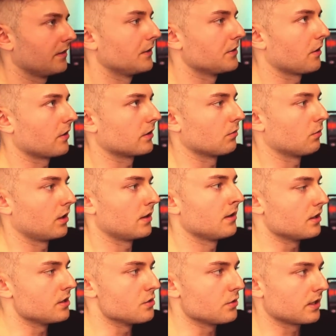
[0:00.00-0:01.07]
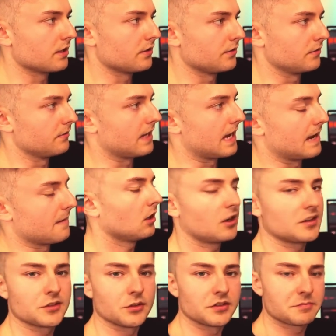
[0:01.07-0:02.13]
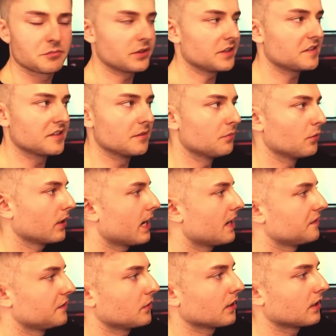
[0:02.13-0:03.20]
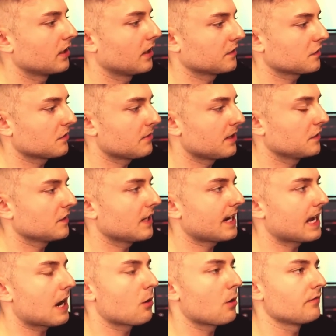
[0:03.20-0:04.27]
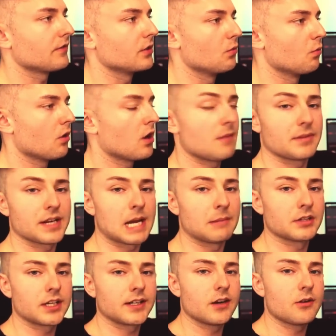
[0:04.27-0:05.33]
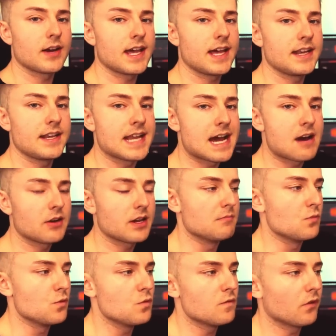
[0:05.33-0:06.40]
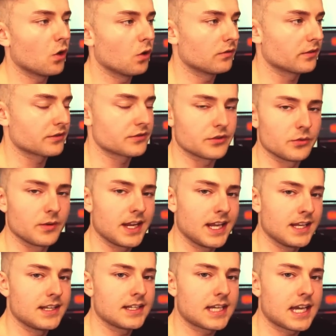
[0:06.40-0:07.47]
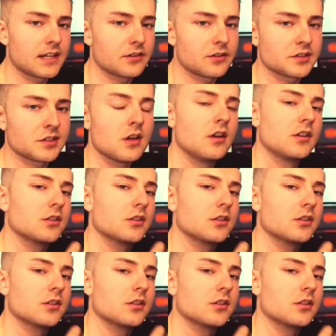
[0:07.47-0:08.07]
the darker one, you can do that. All right, so it's pretty simple, guys. You can customize that however you want, but I'm gonna go ahead now and move over to indicators.